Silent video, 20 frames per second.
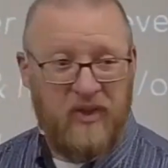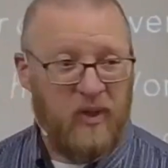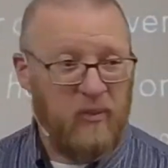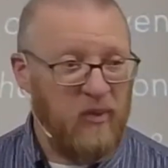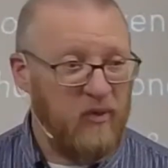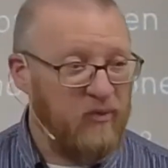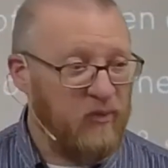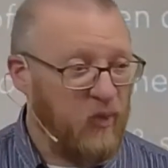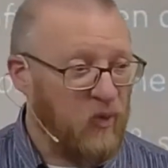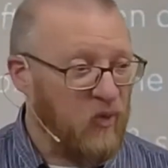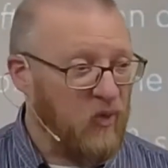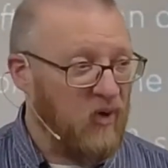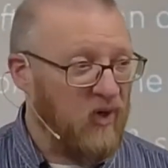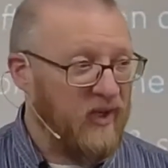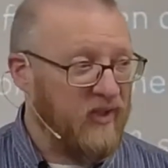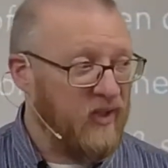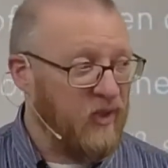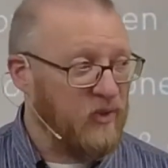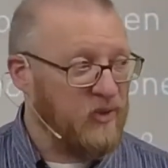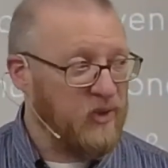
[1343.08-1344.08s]
before and
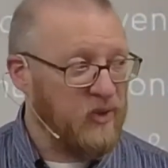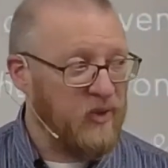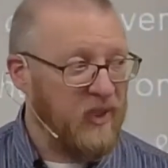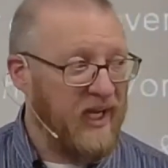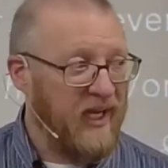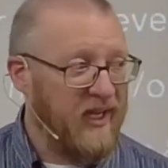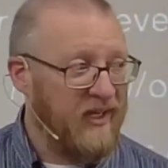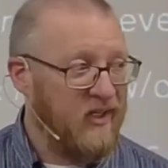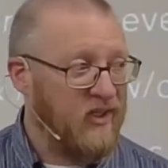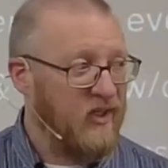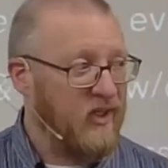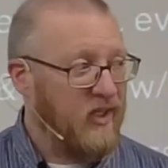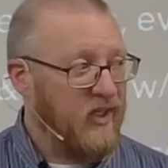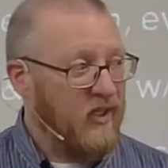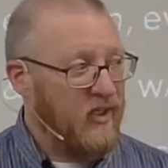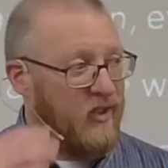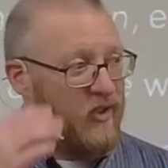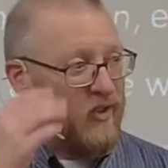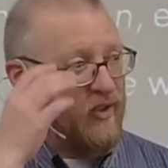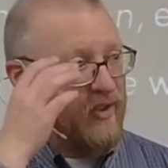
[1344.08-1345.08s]
those who hadn't
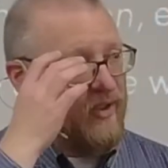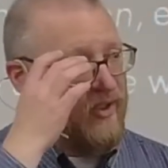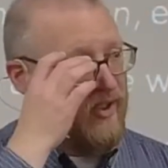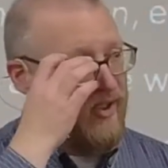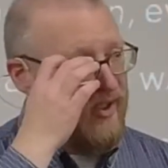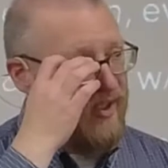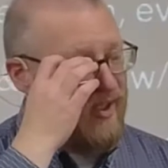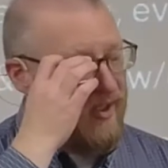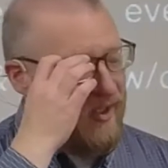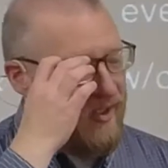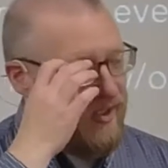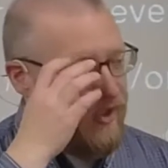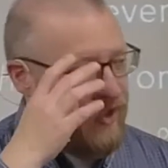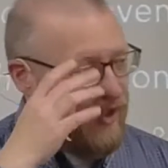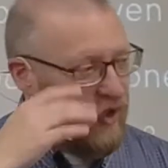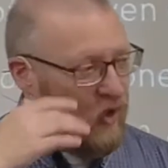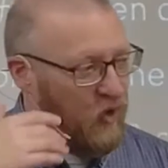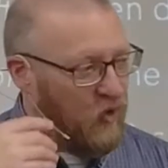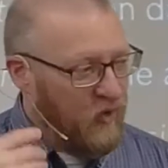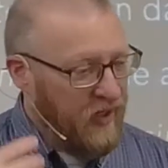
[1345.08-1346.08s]
could
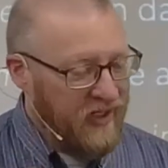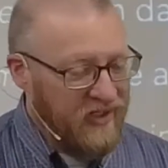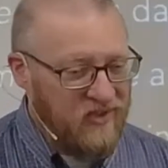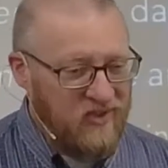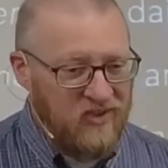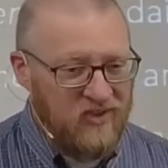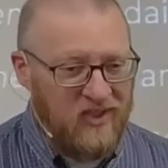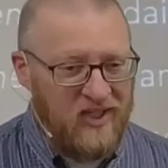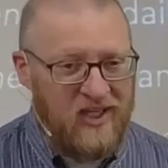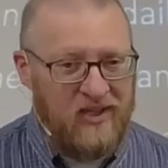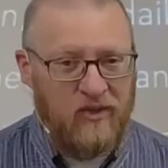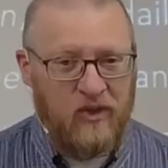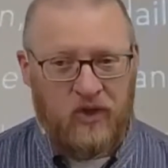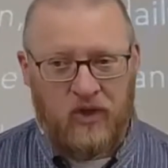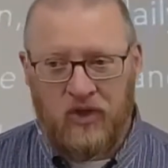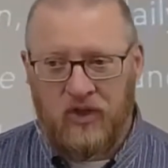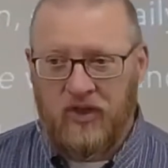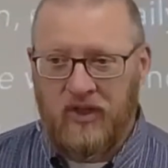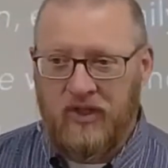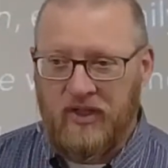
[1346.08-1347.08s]
go and see the
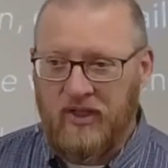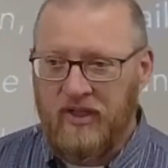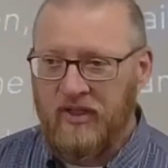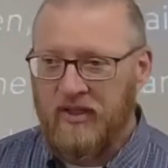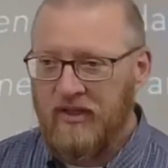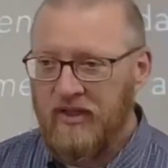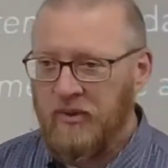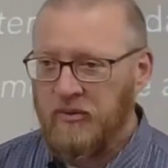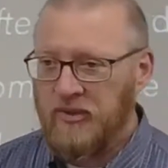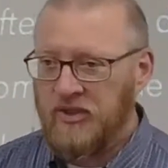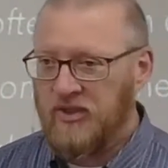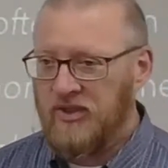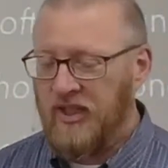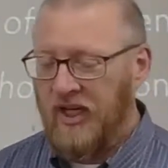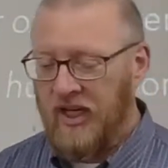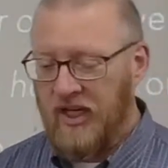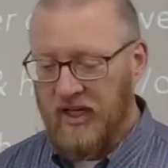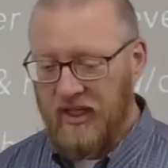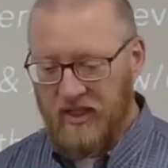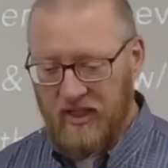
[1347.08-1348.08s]
good that was
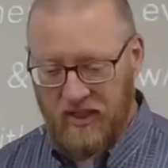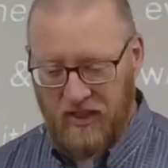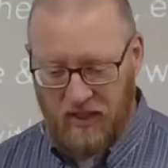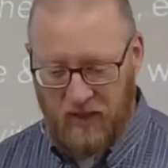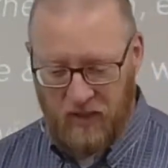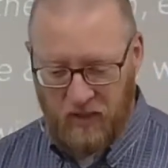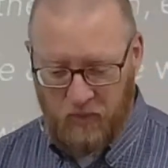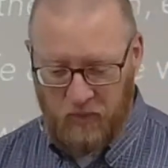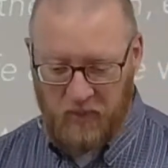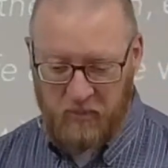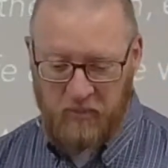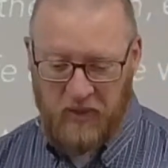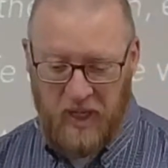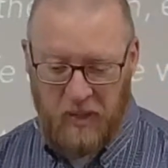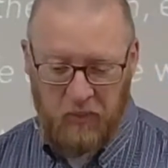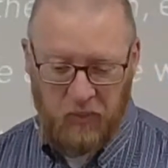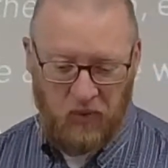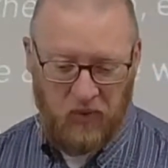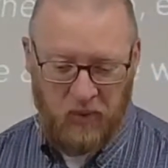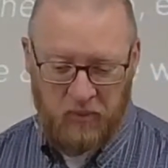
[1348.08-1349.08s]
done when
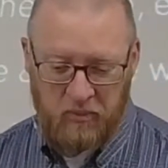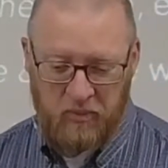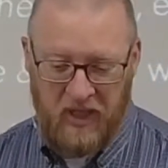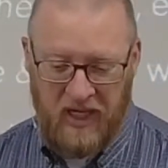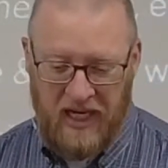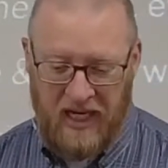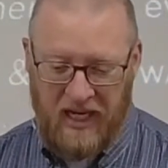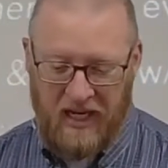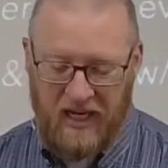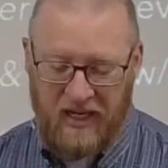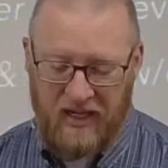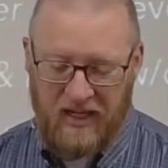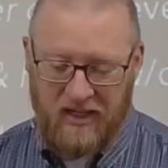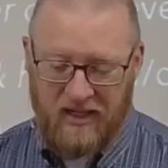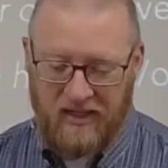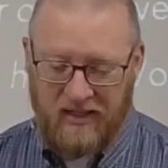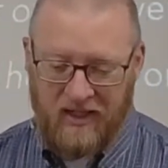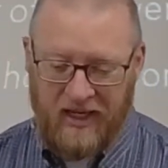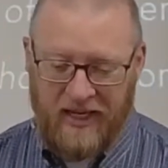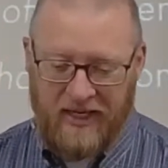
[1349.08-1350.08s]
people are being
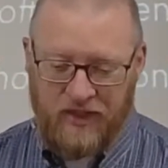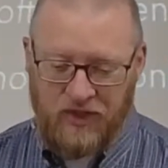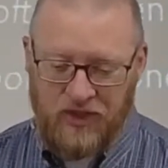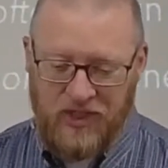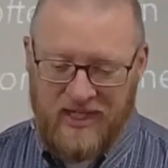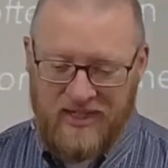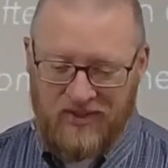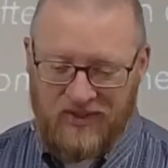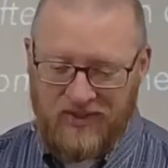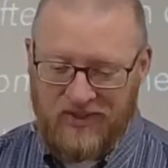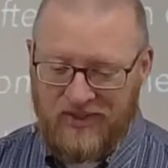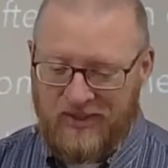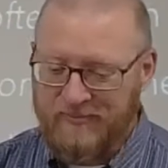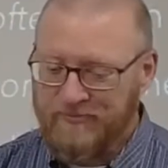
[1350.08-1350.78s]
like Jesus,